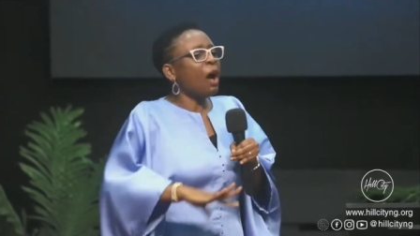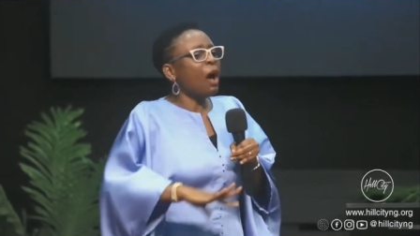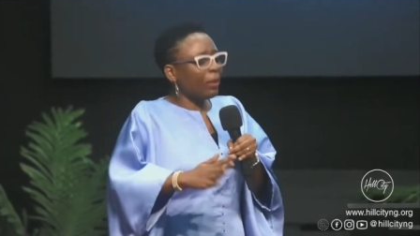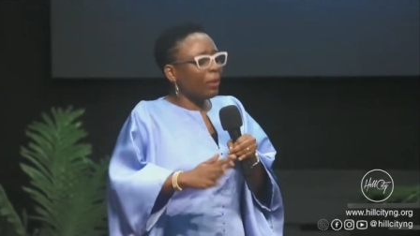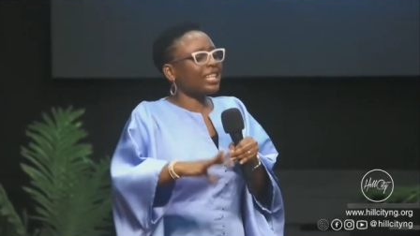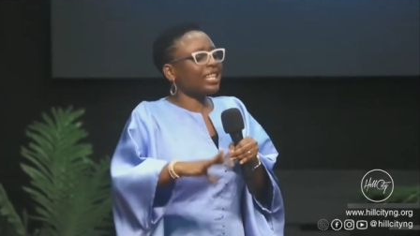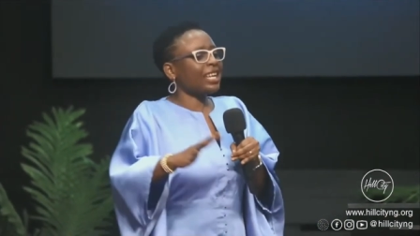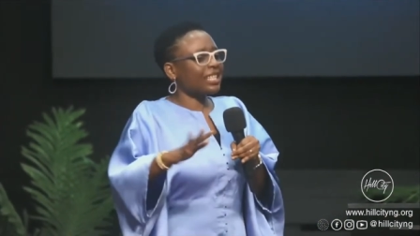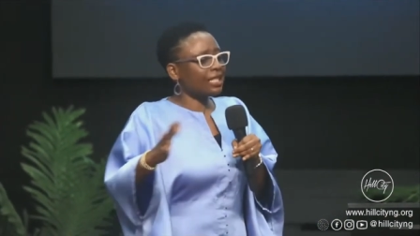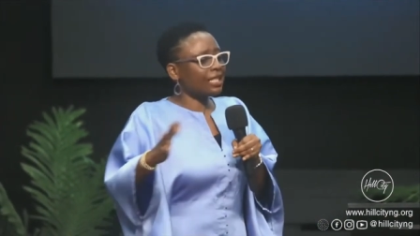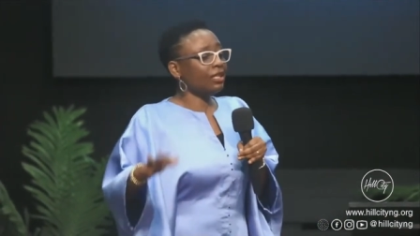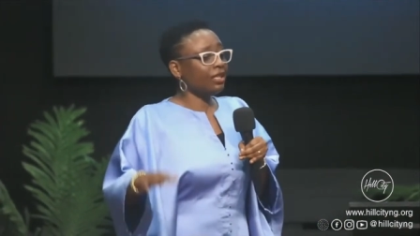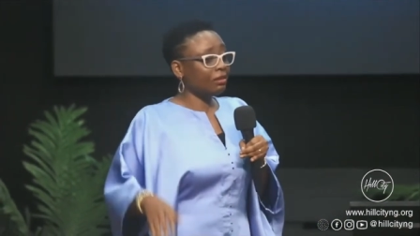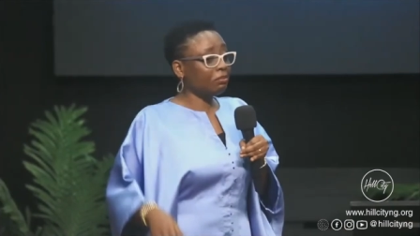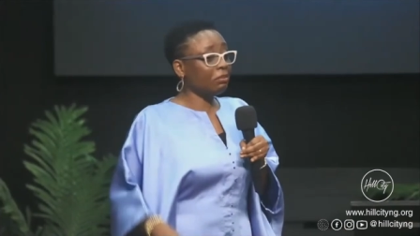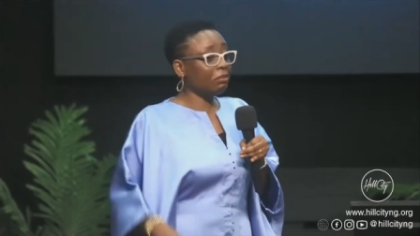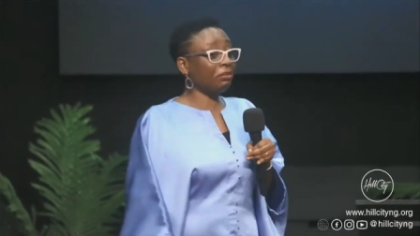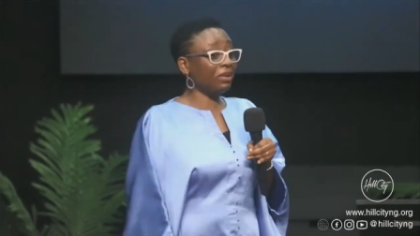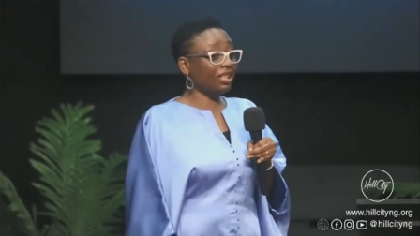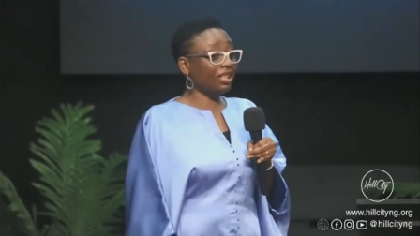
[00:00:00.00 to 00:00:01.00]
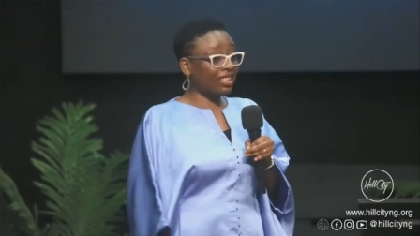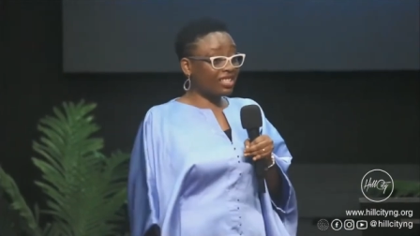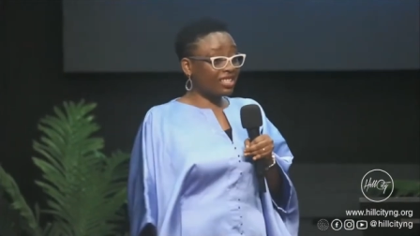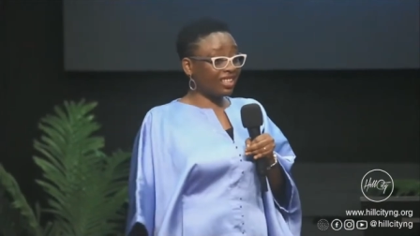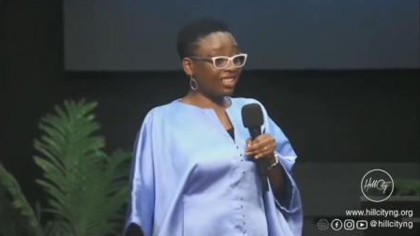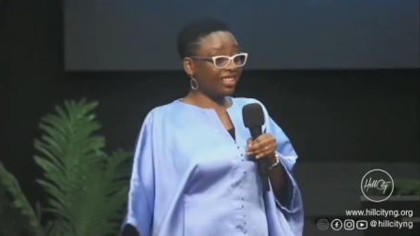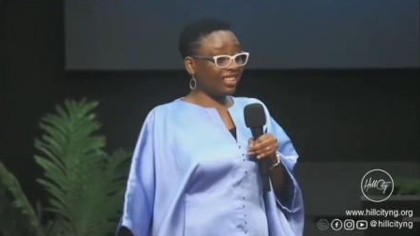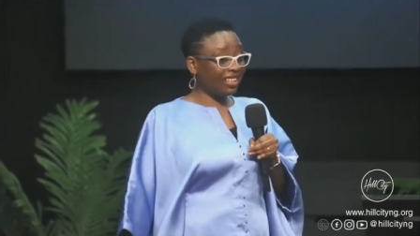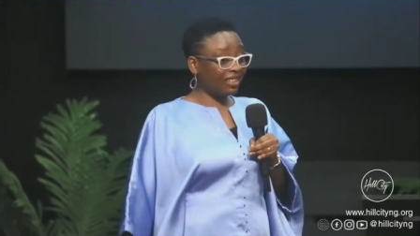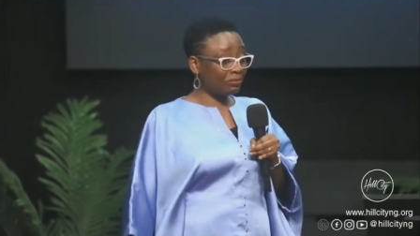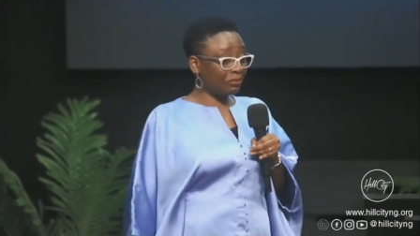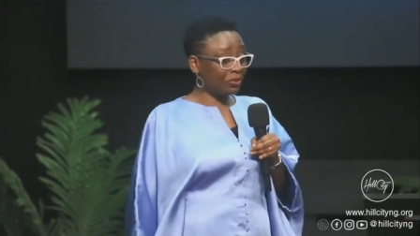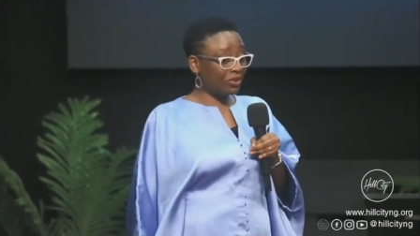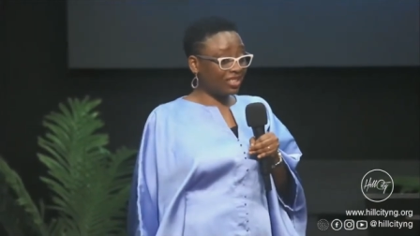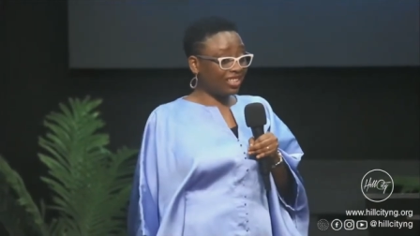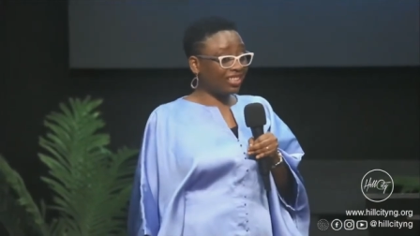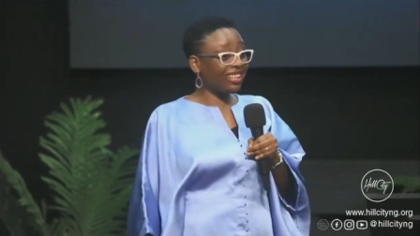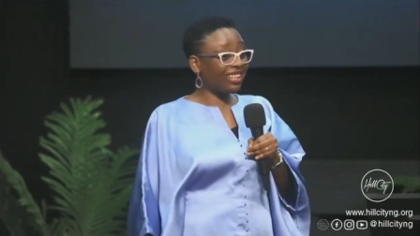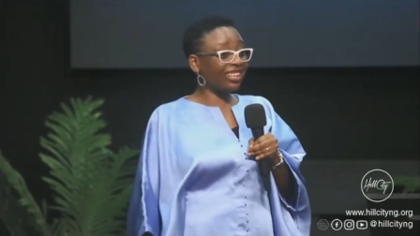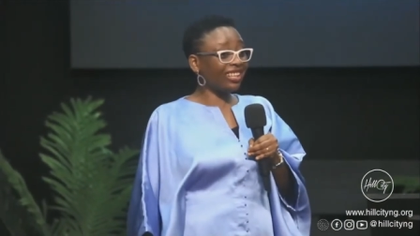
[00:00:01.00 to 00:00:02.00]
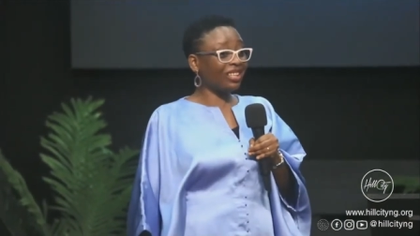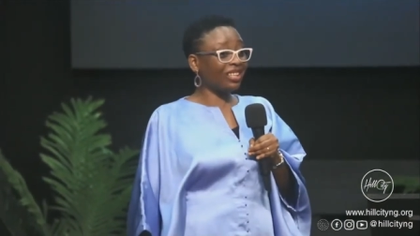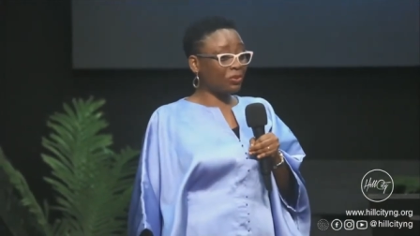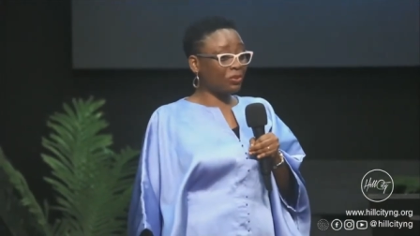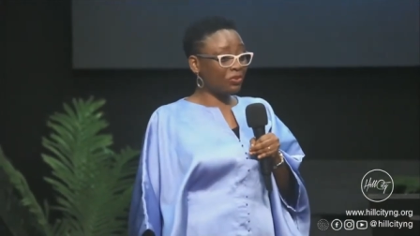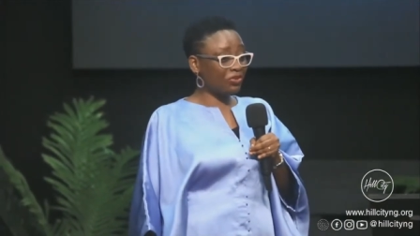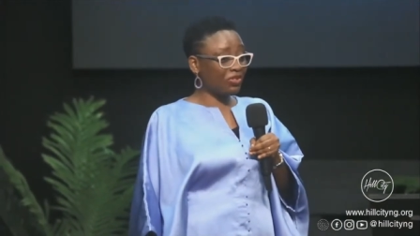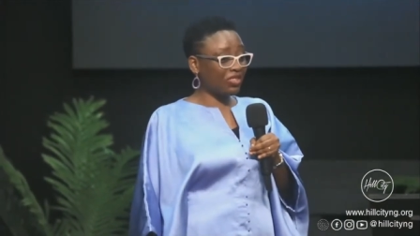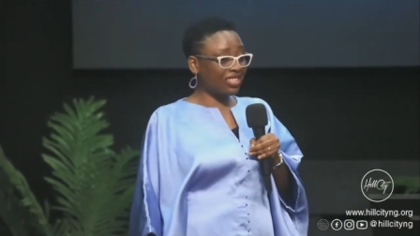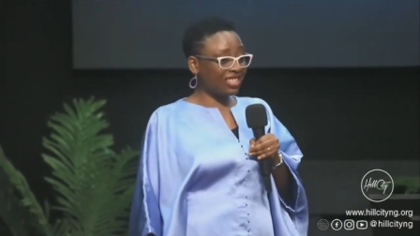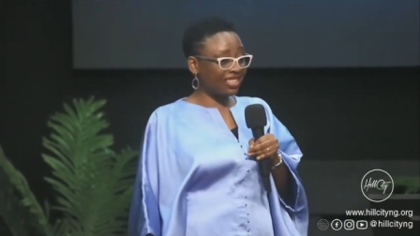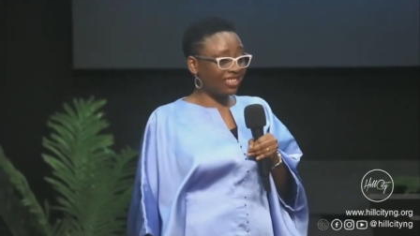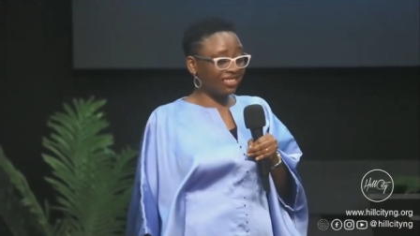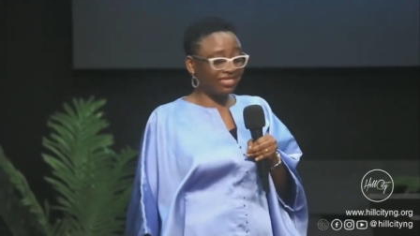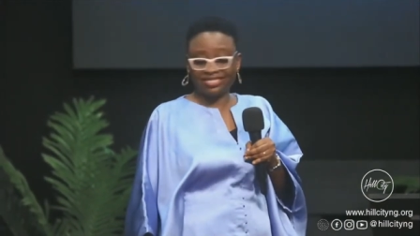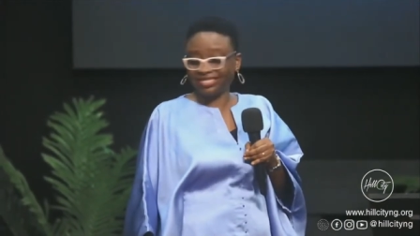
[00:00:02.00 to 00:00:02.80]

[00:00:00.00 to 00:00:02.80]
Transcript: But they're saying in my mind, I say, kill and put, kill again, put foot down.